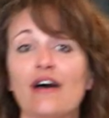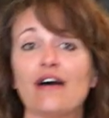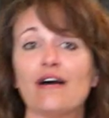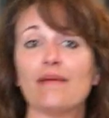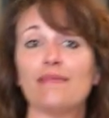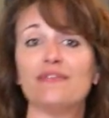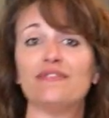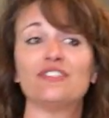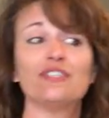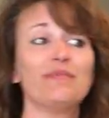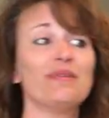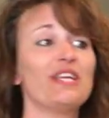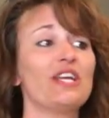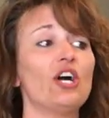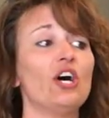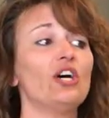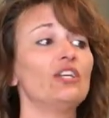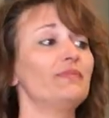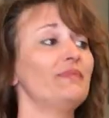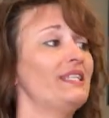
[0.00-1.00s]
Um, if somebody
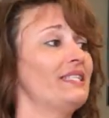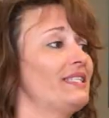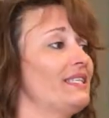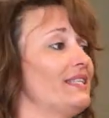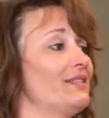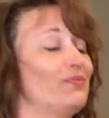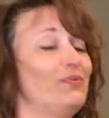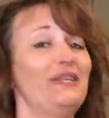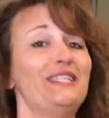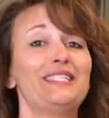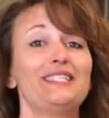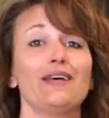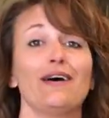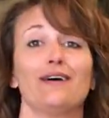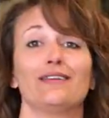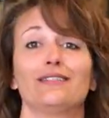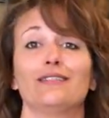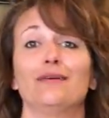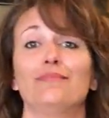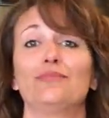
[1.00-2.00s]
calls me and says, we
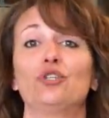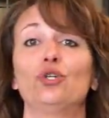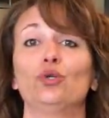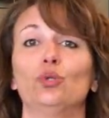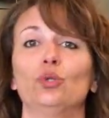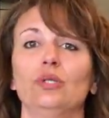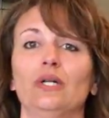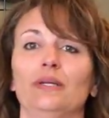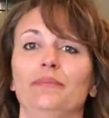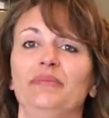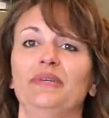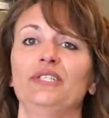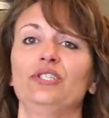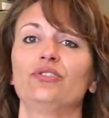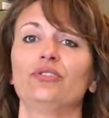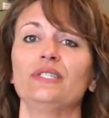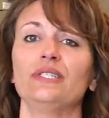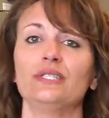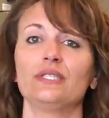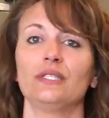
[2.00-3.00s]
saw something cool on
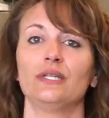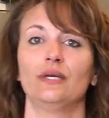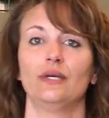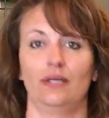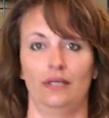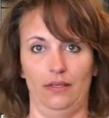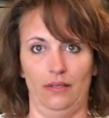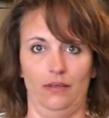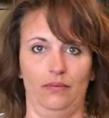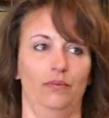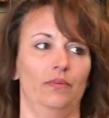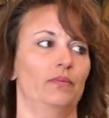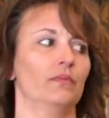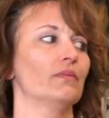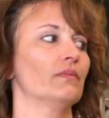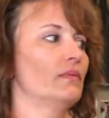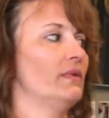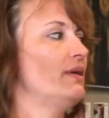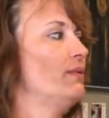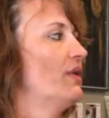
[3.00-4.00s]
Pinterest,
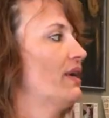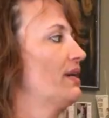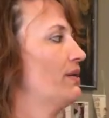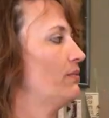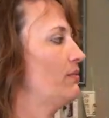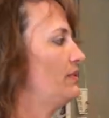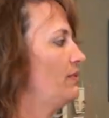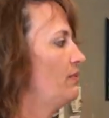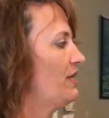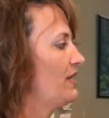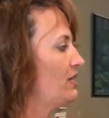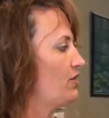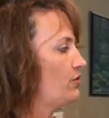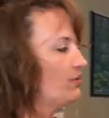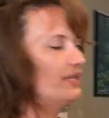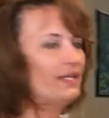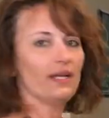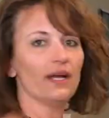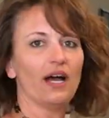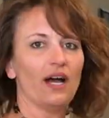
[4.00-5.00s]
we want it, we want to
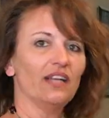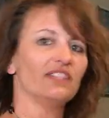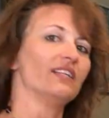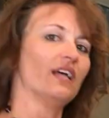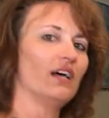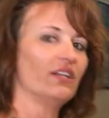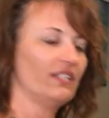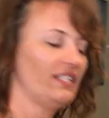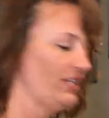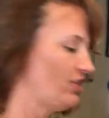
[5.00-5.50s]
do it, I'll, I'll